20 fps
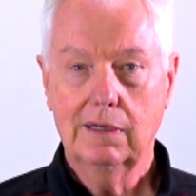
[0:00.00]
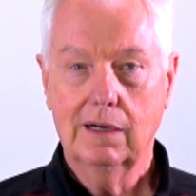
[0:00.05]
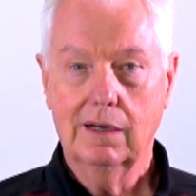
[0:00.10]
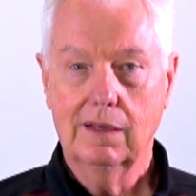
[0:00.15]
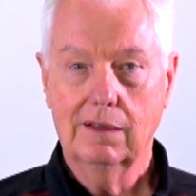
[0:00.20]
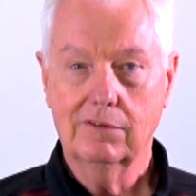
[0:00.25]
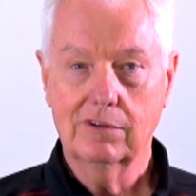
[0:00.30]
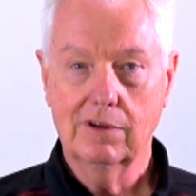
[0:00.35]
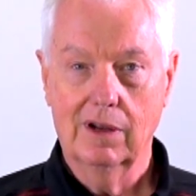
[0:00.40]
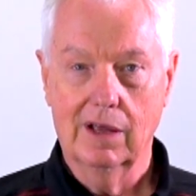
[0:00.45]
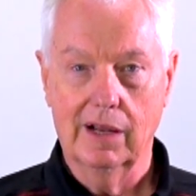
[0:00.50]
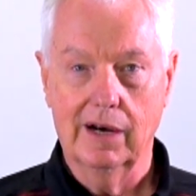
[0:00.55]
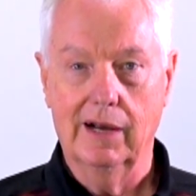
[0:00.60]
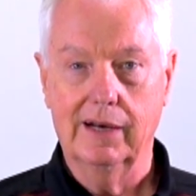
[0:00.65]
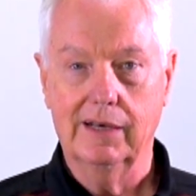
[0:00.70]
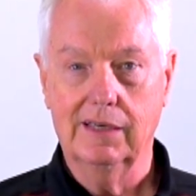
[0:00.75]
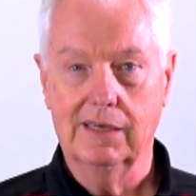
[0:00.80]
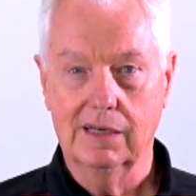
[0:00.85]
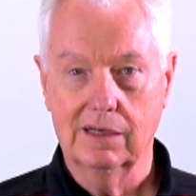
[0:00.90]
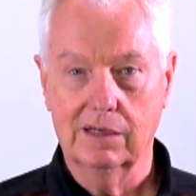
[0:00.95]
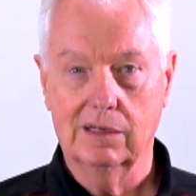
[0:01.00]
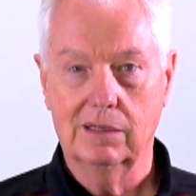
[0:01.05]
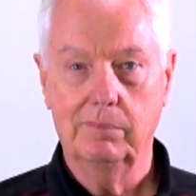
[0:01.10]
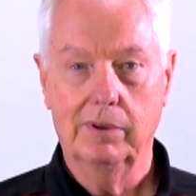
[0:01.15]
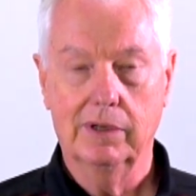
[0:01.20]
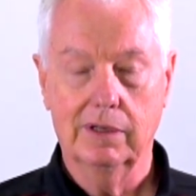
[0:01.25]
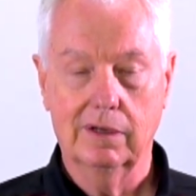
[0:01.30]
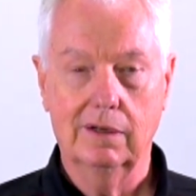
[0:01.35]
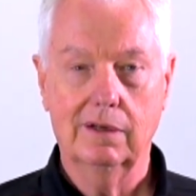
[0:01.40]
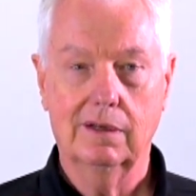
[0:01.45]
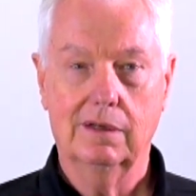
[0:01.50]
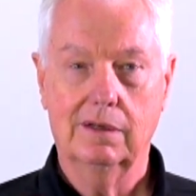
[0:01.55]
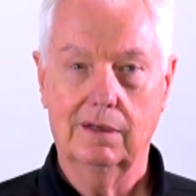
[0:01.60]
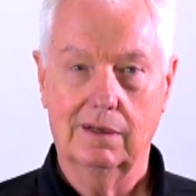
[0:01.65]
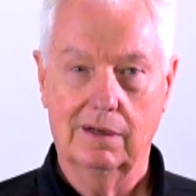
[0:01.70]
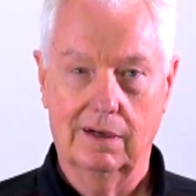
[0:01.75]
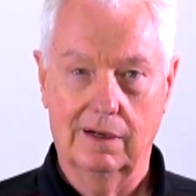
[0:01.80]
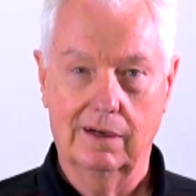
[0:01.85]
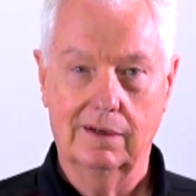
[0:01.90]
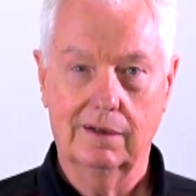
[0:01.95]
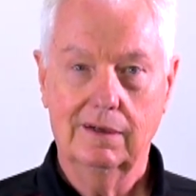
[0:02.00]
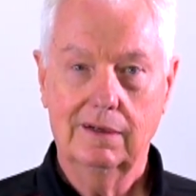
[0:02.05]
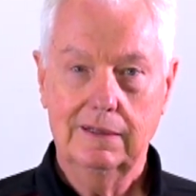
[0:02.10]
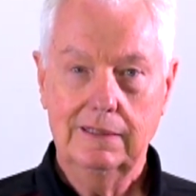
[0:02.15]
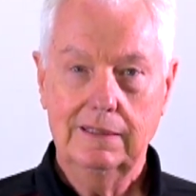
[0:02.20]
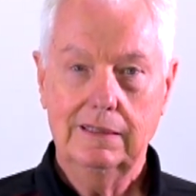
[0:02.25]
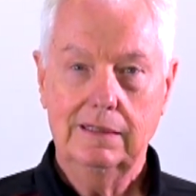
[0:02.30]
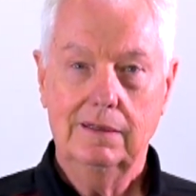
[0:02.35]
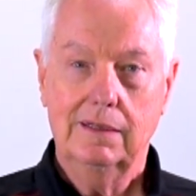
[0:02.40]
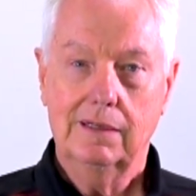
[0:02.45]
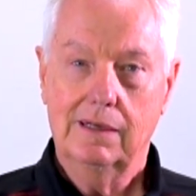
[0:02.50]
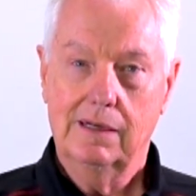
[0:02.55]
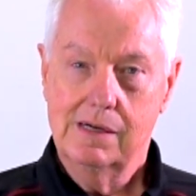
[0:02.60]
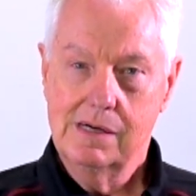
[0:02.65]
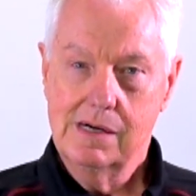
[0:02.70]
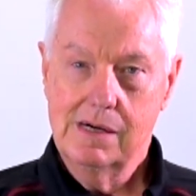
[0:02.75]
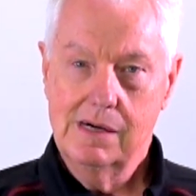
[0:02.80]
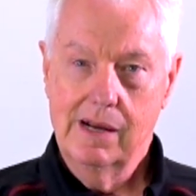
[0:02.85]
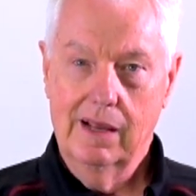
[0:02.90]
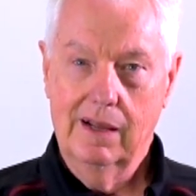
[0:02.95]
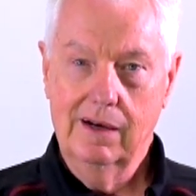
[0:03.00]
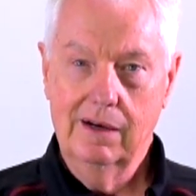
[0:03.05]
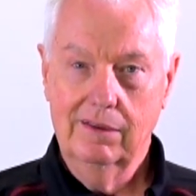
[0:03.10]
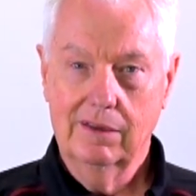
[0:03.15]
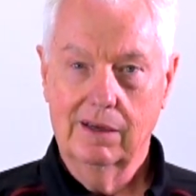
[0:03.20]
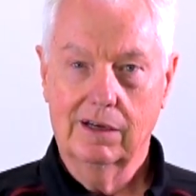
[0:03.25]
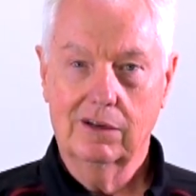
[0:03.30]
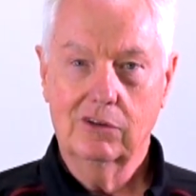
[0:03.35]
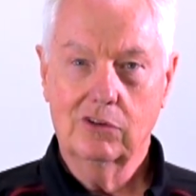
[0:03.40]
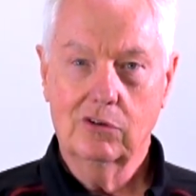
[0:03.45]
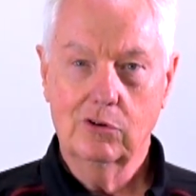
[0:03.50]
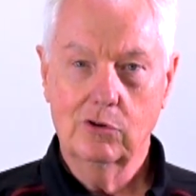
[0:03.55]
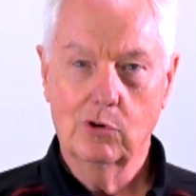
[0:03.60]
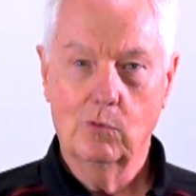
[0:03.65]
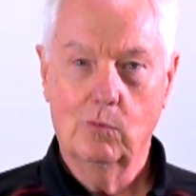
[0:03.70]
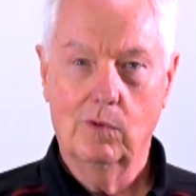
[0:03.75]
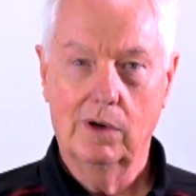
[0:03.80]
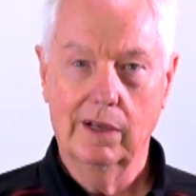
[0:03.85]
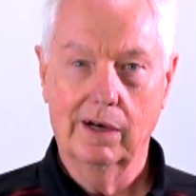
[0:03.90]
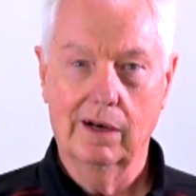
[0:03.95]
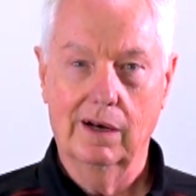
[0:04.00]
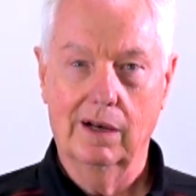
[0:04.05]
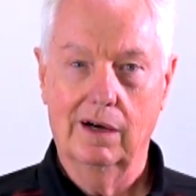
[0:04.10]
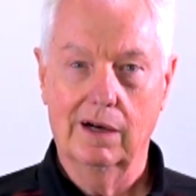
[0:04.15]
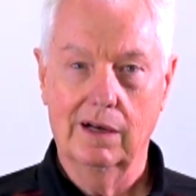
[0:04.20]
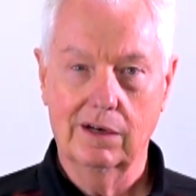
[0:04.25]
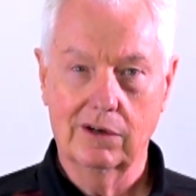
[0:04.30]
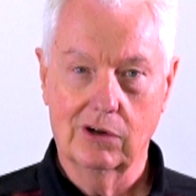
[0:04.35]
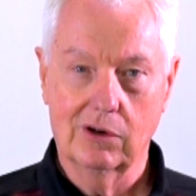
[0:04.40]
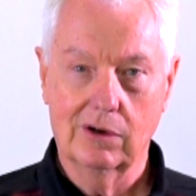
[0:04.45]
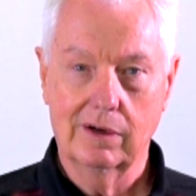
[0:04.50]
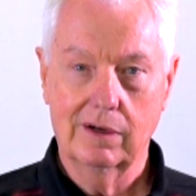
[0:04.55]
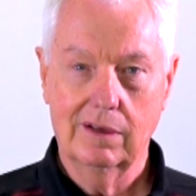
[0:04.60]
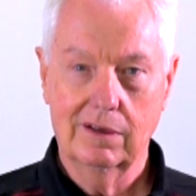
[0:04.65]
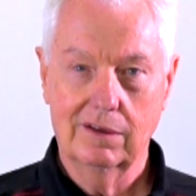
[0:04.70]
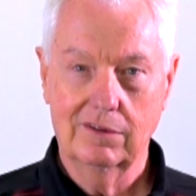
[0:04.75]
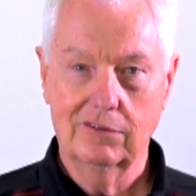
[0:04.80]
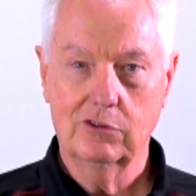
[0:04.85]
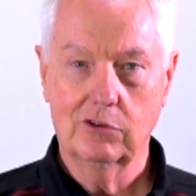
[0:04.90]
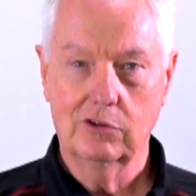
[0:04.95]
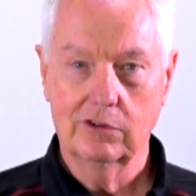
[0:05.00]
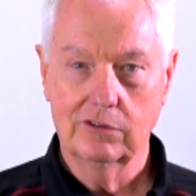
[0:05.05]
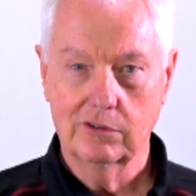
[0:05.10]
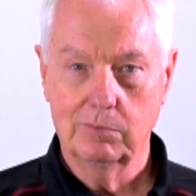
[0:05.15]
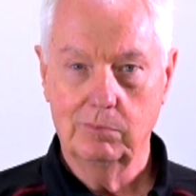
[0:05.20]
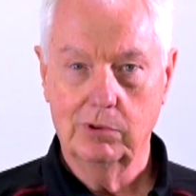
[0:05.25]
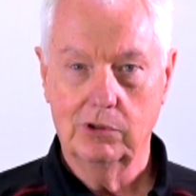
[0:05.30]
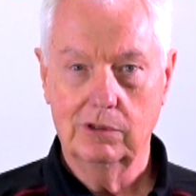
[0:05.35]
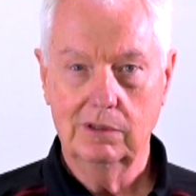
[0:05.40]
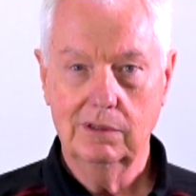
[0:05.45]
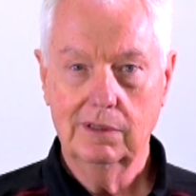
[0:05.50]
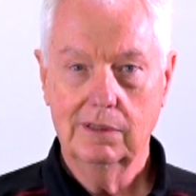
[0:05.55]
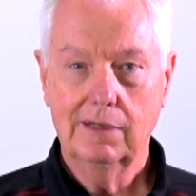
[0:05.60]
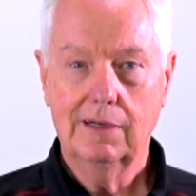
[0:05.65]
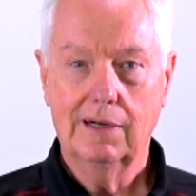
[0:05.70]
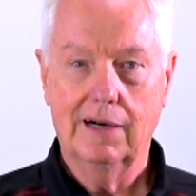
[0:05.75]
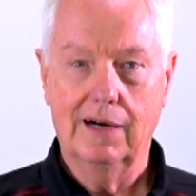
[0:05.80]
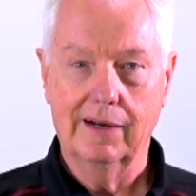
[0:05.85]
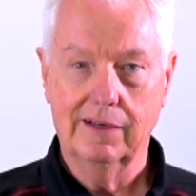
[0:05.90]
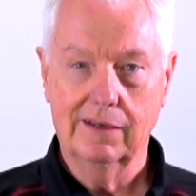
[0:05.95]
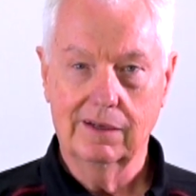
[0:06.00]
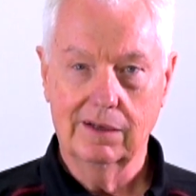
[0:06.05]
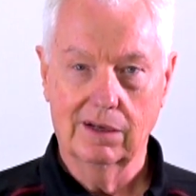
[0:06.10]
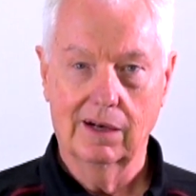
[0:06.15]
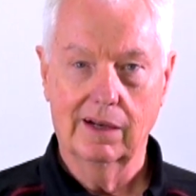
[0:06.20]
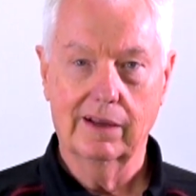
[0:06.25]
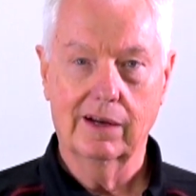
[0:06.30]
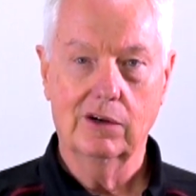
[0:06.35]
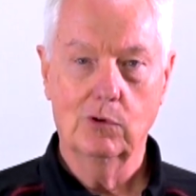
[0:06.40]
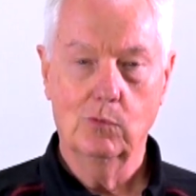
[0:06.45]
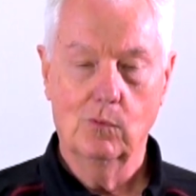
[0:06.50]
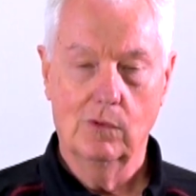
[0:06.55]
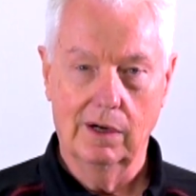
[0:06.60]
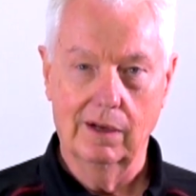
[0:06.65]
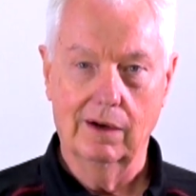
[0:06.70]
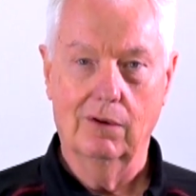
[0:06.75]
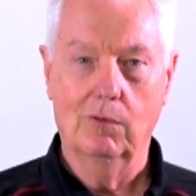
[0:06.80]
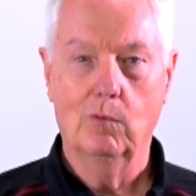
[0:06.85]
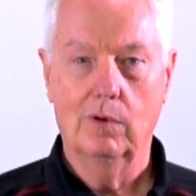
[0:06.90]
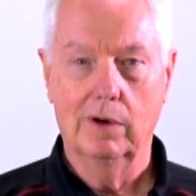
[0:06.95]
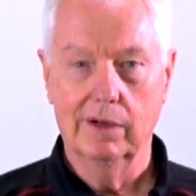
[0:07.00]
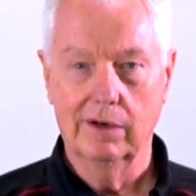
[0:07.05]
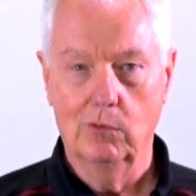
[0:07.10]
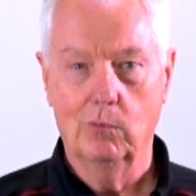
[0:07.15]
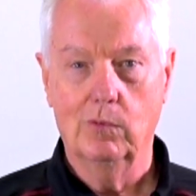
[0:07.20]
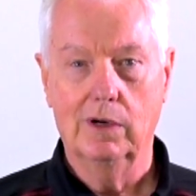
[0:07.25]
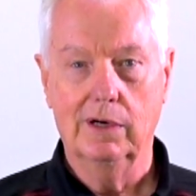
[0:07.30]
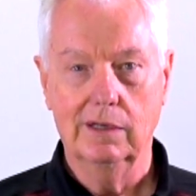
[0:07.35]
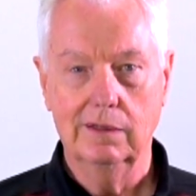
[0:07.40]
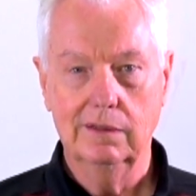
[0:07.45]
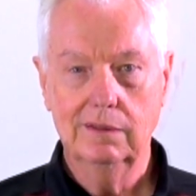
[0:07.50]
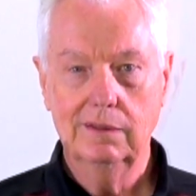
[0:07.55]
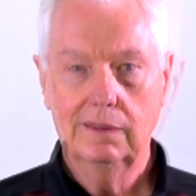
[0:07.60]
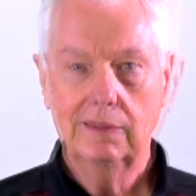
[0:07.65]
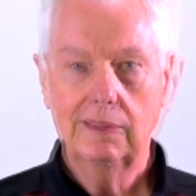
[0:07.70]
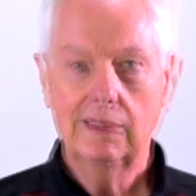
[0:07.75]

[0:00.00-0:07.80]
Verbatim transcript: It's not ideal, but uh, anything 2 to 1 and under is usable. Ideally, you want 1 to 1.